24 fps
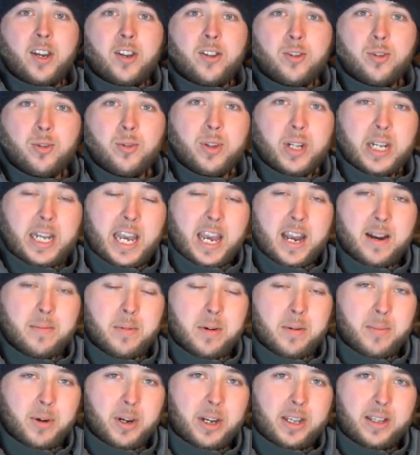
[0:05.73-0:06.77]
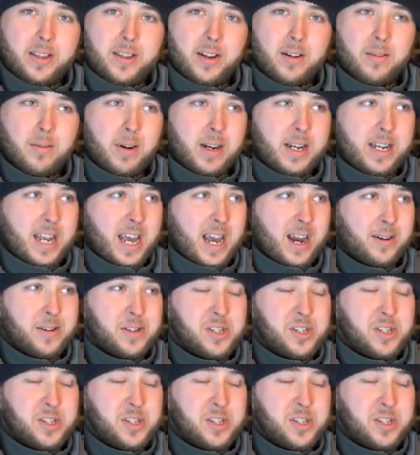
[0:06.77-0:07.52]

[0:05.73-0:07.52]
through the camera mic there right now.